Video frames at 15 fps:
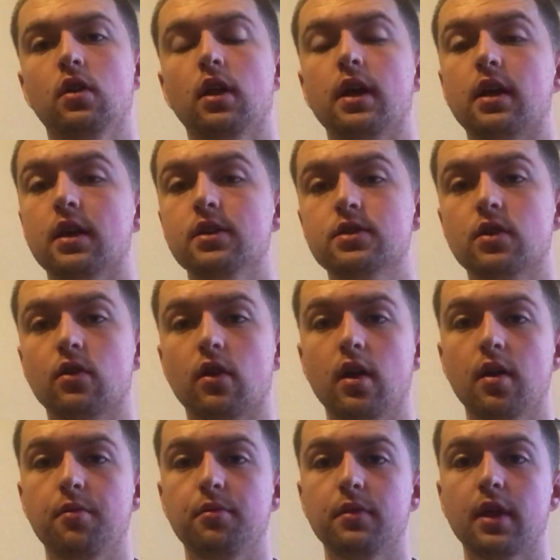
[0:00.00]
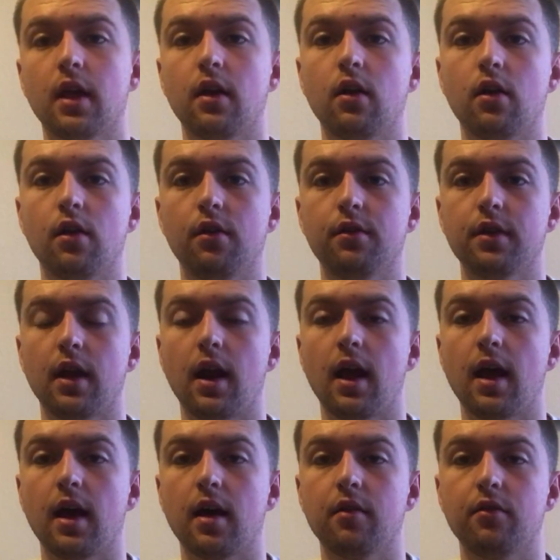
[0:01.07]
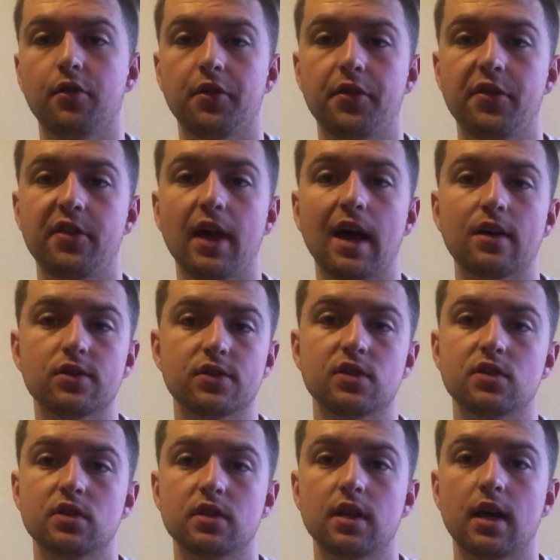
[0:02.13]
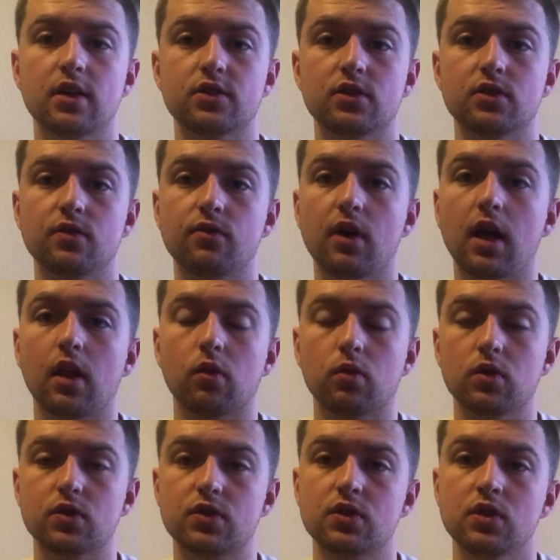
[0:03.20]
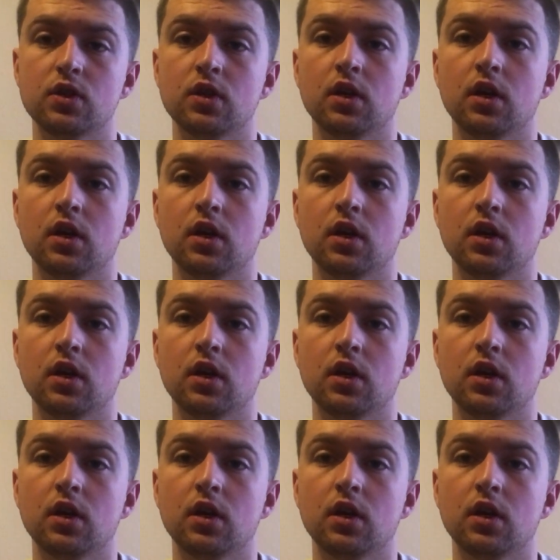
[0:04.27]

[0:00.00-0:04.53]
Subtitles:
like Instagram that have thousands and thousands of followers